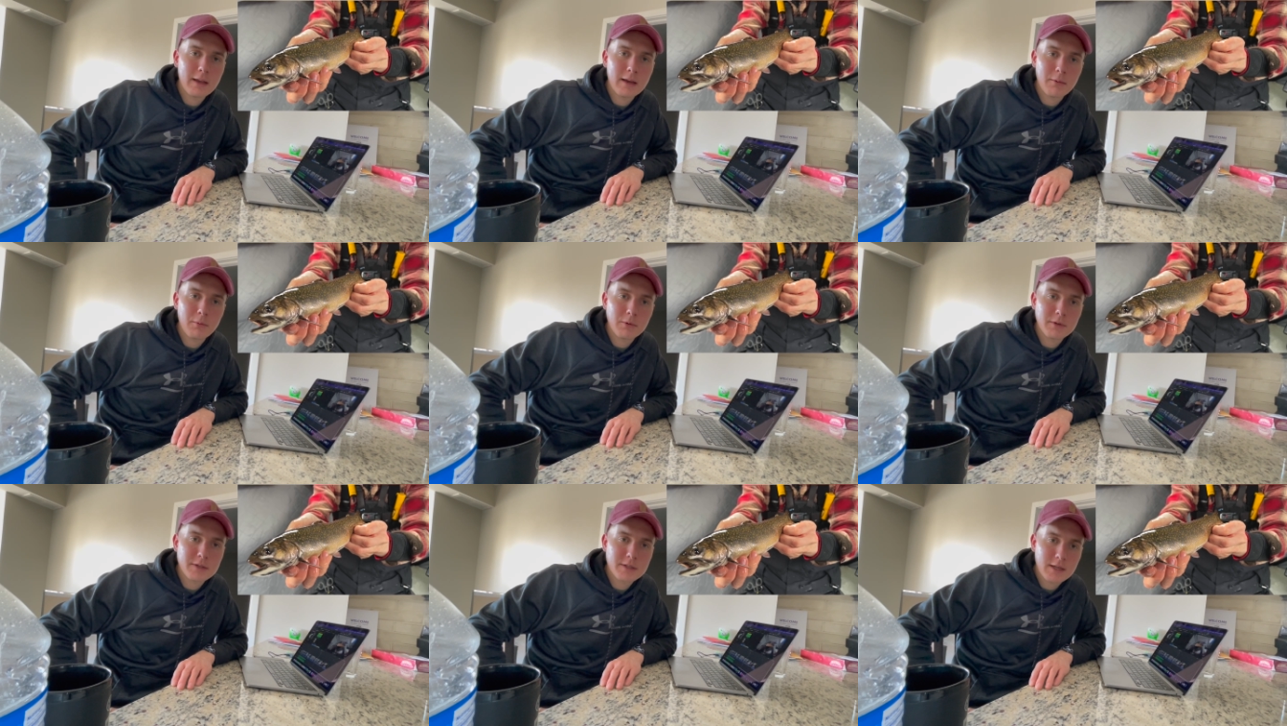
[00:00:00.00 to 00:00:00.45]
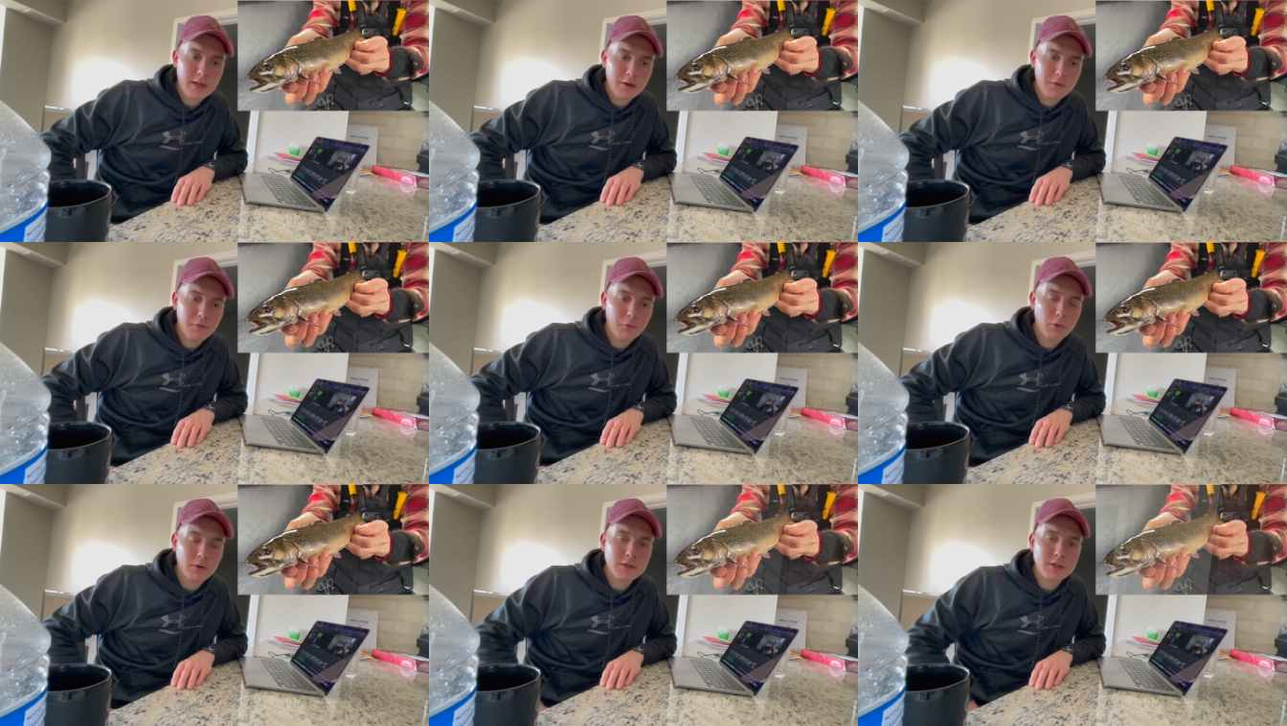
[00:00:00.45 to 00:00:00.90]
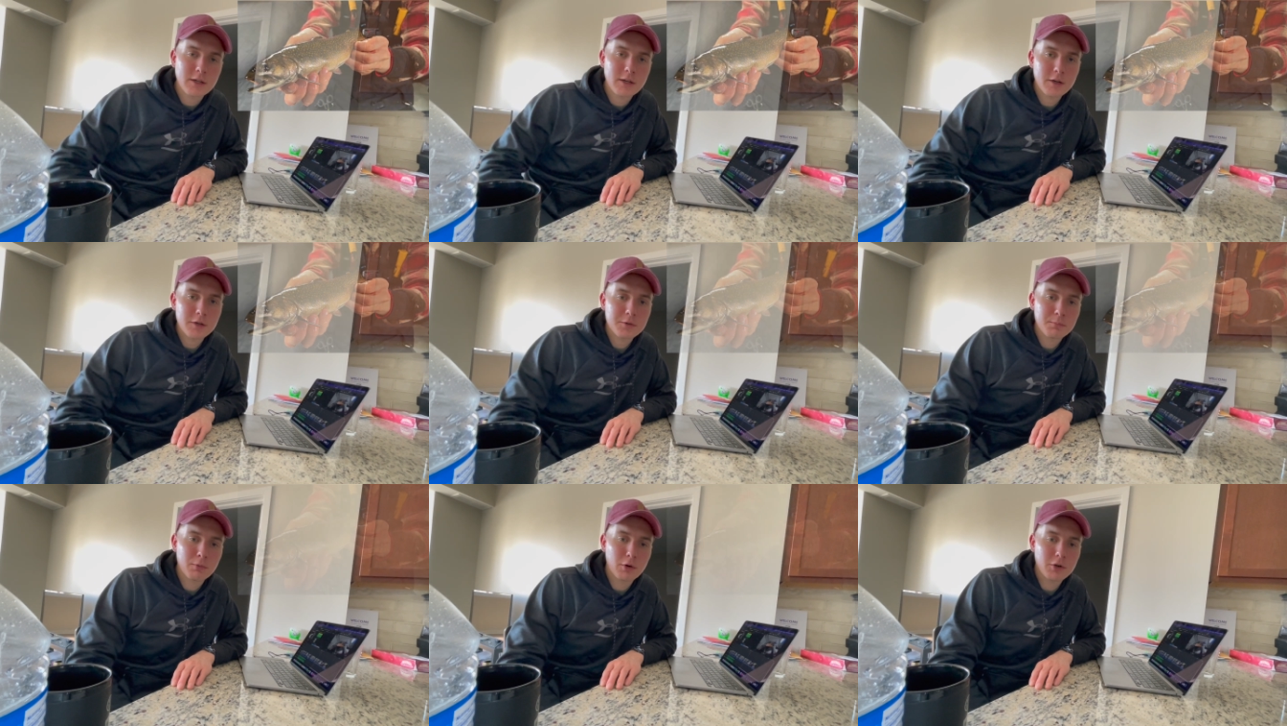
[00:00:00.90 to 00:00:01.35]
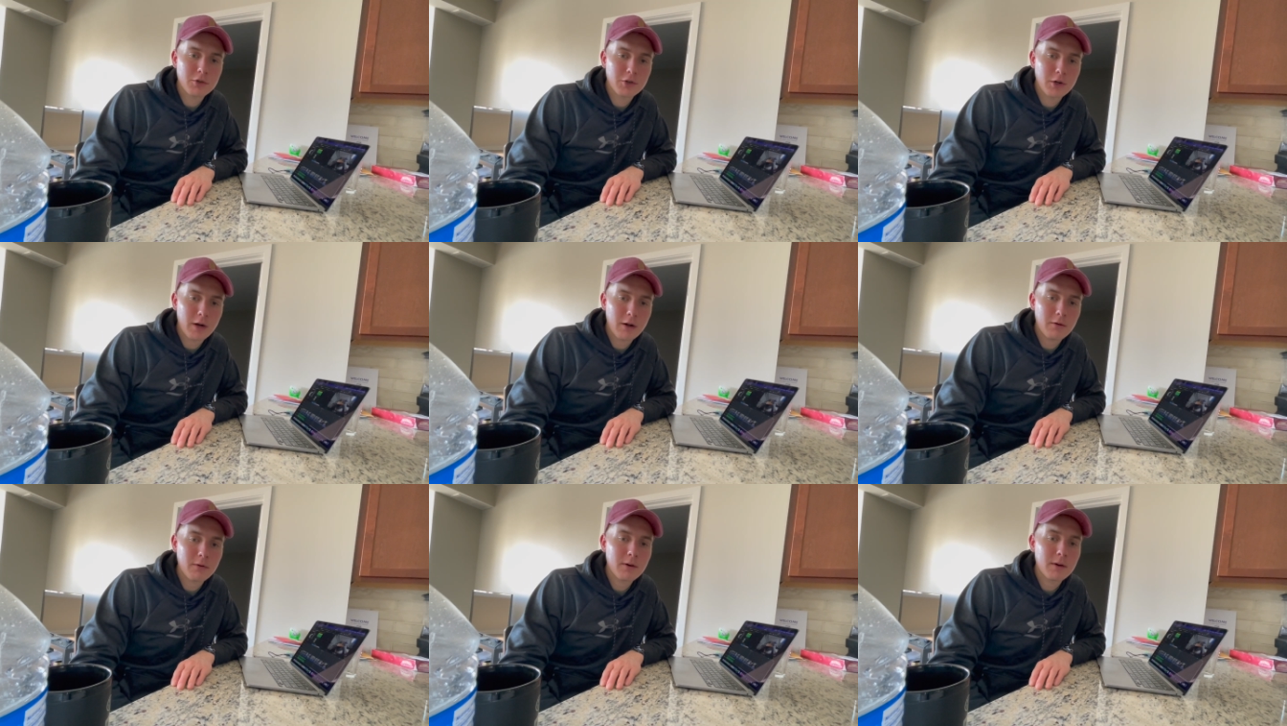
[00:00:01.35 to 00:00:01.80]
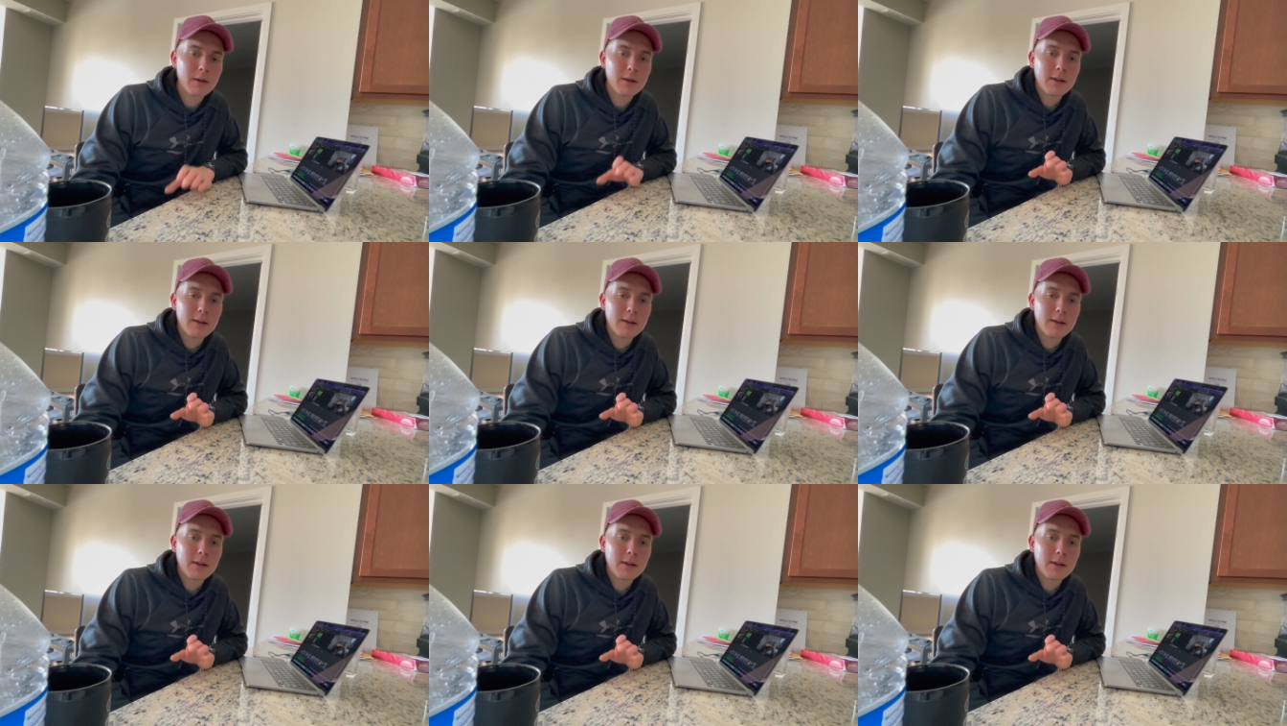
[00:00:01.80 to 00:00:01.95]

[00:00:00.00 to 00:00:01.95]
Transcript: It was a 14 inch brook trout